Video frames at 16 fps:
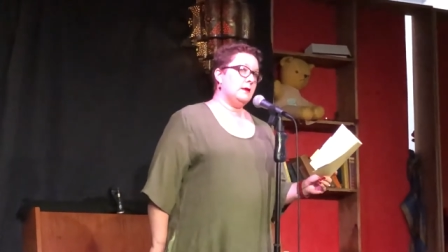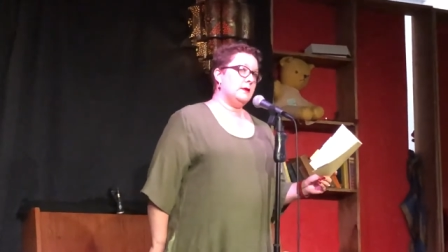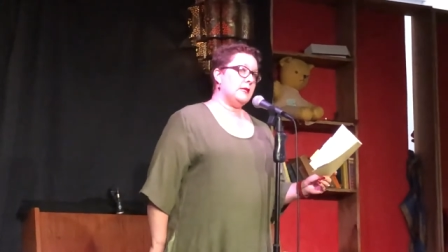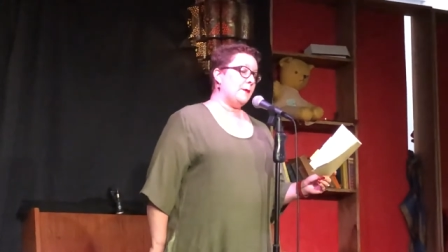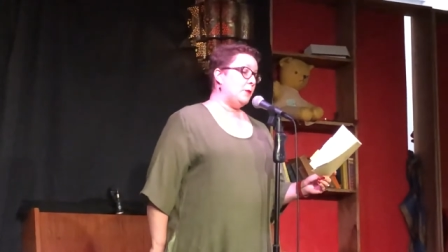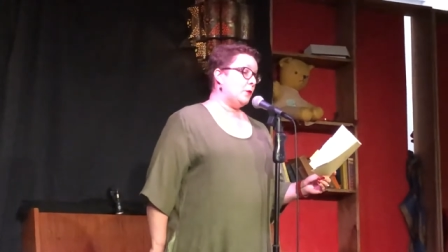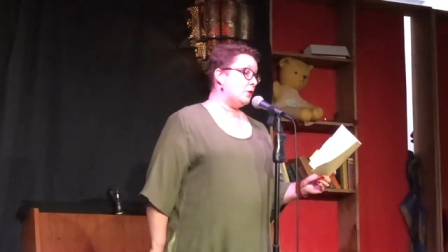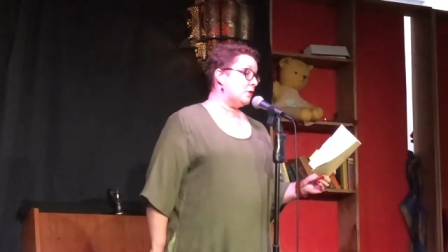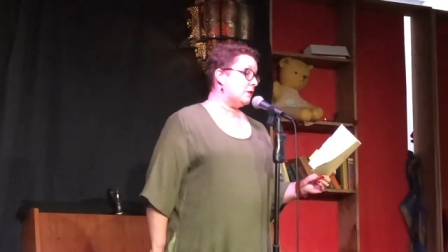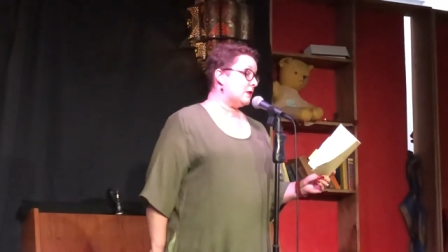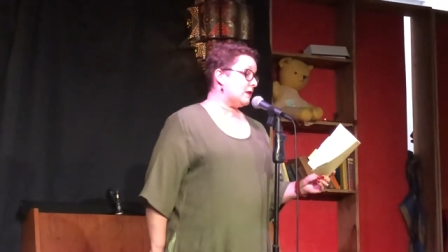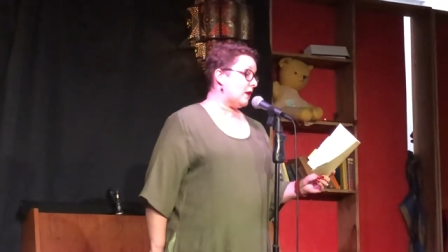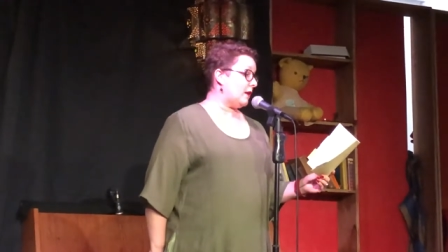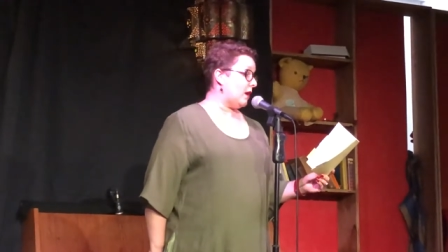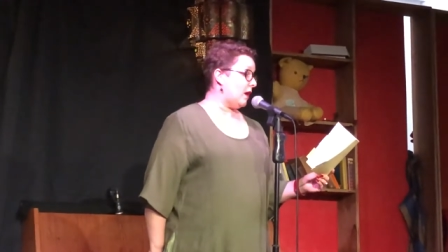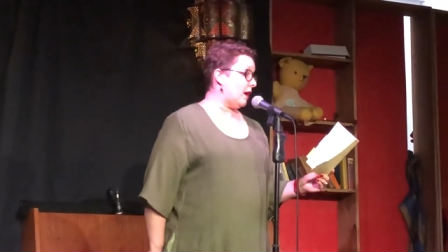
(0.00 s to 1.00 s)
Dappled
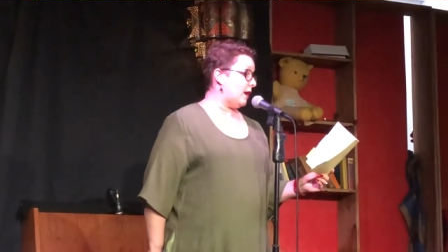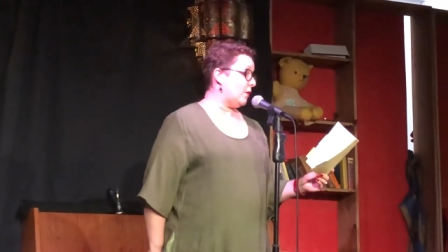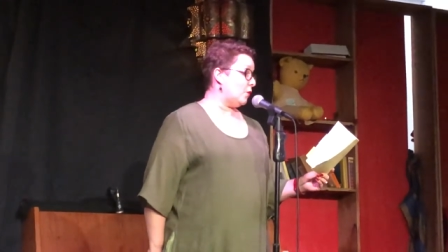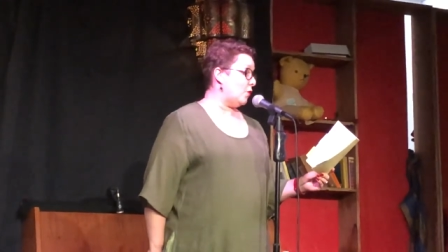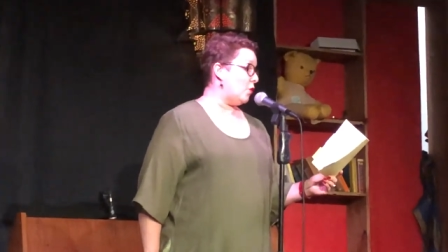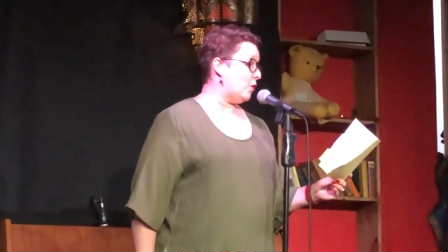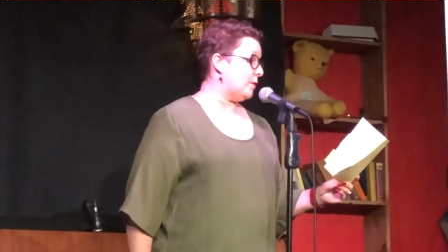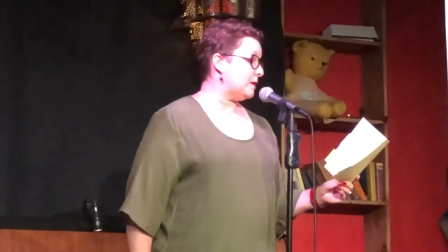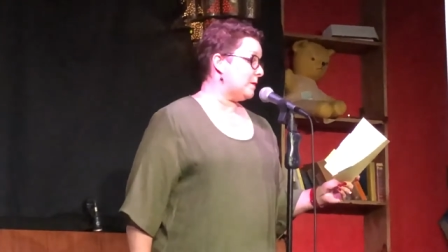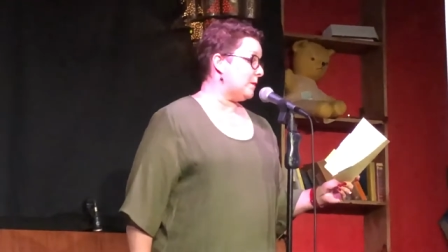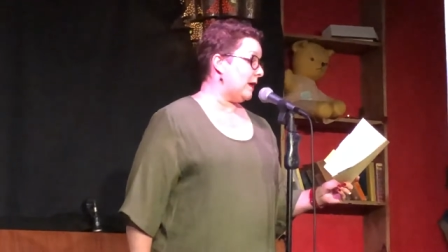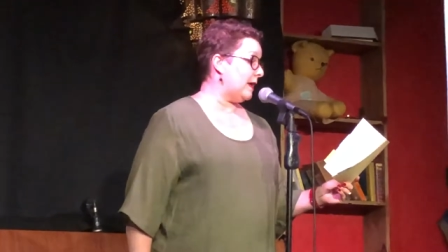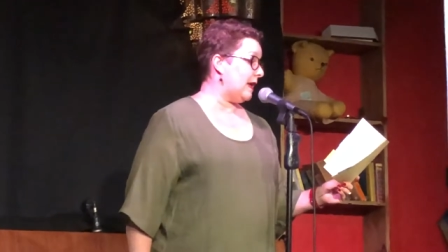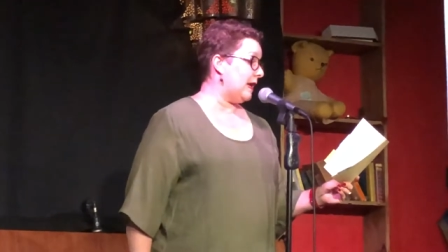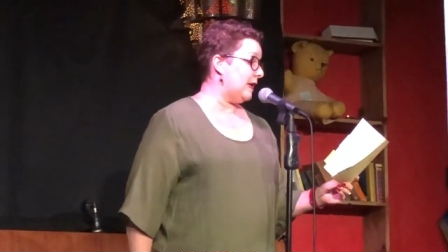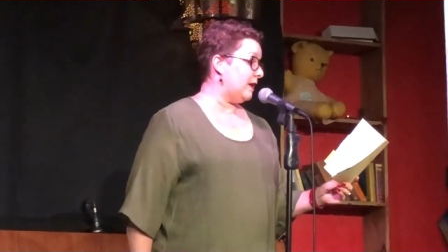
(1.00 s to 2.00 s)
sunlight warms
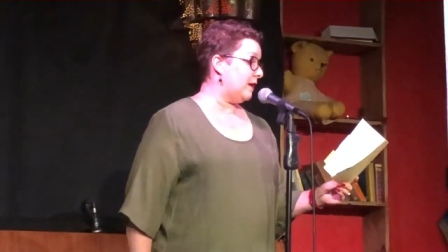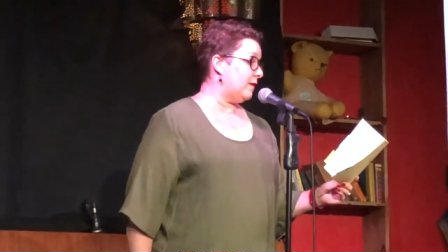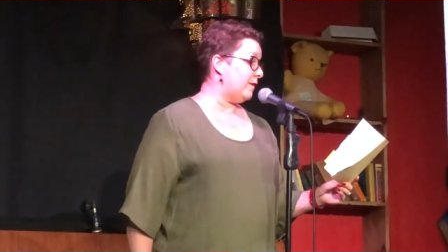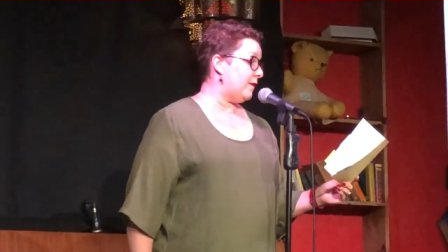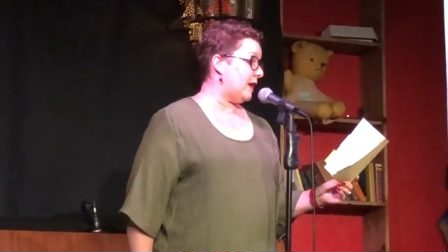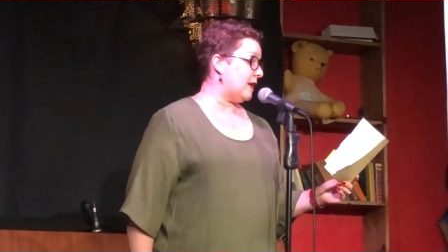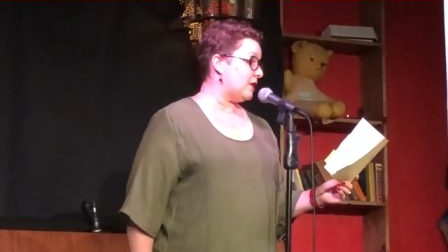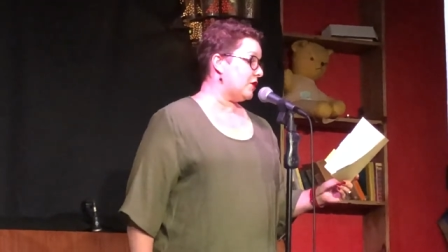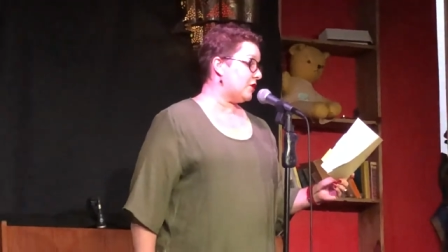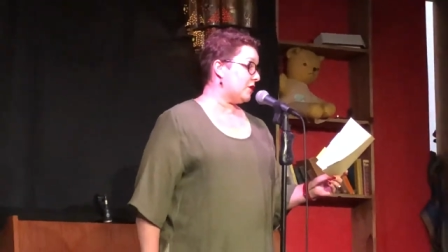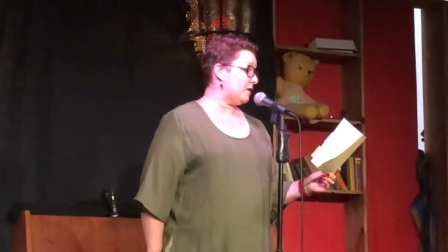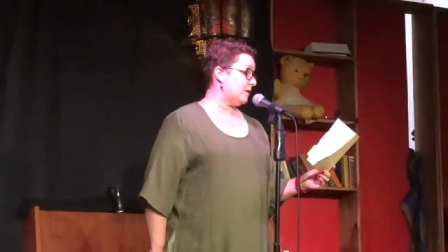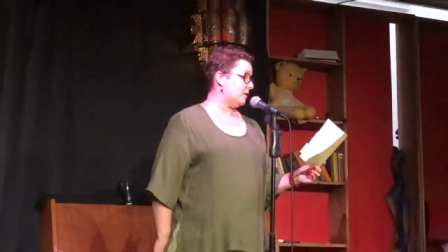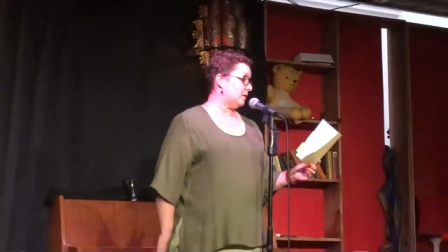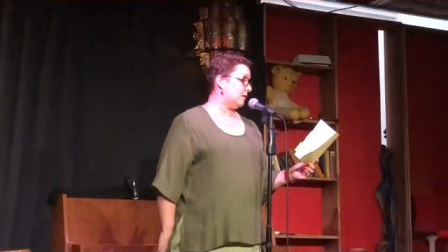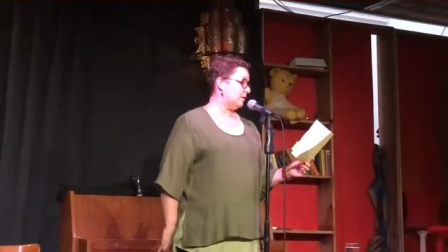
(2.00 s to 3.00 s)
my naked flesh.
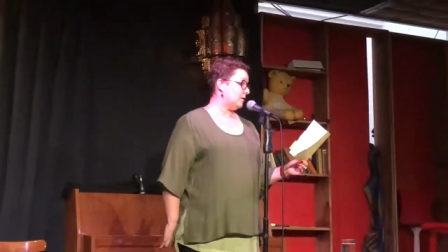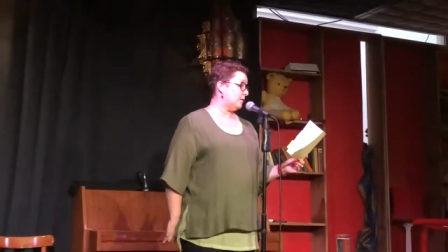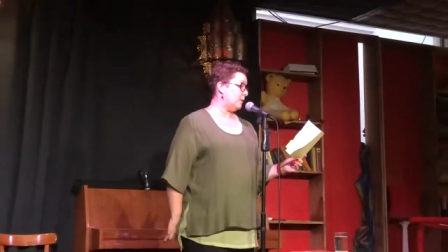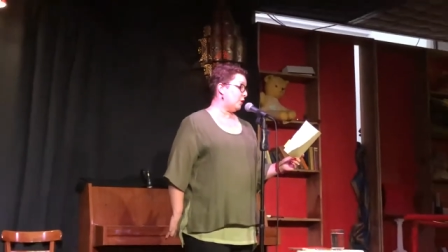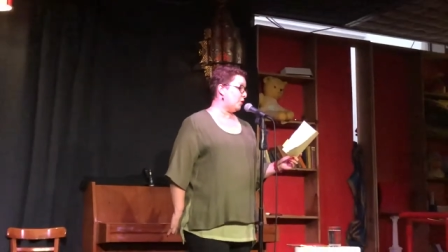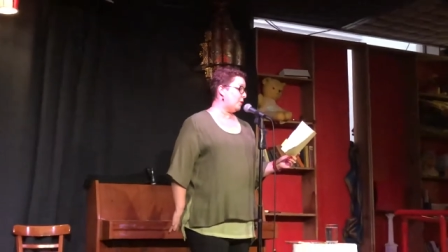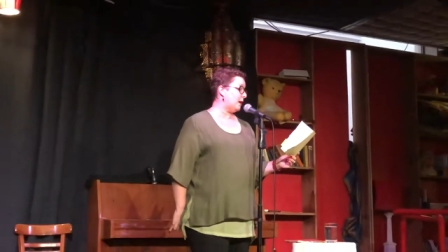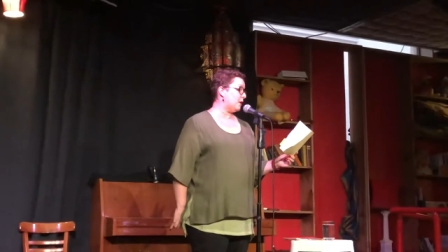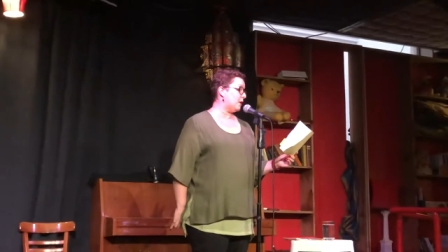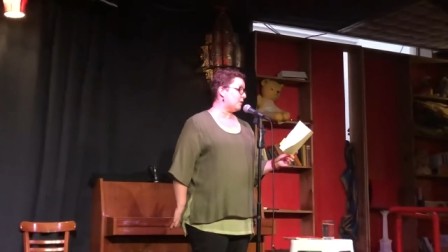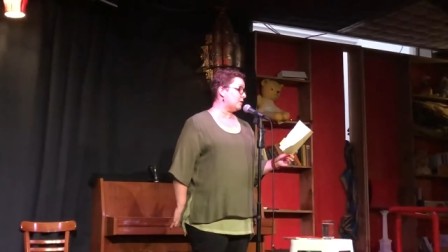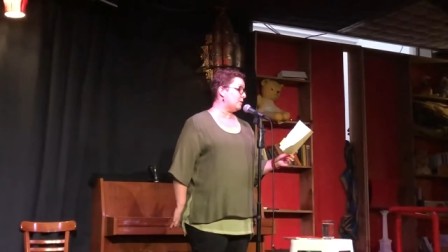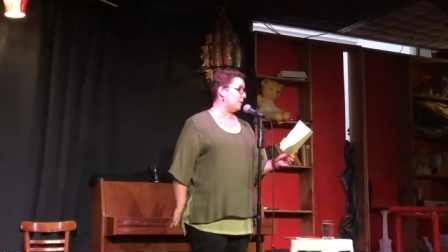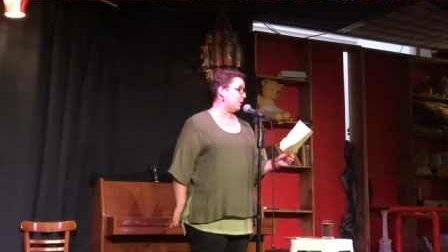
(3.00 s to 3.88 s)
Bluebells